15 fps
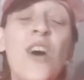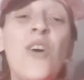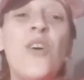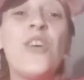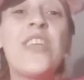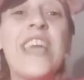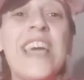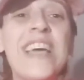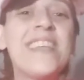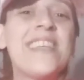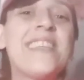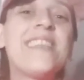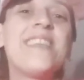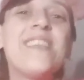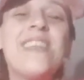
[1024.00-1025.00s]
Oh
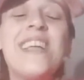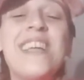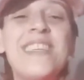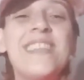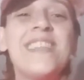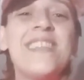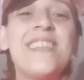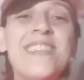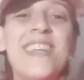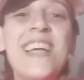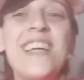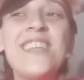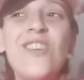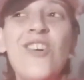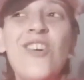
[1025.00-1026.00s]
yes, like
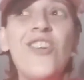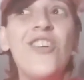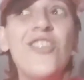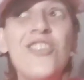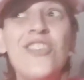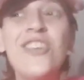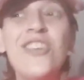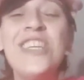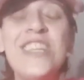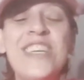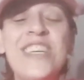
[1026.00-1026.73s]
ding dong.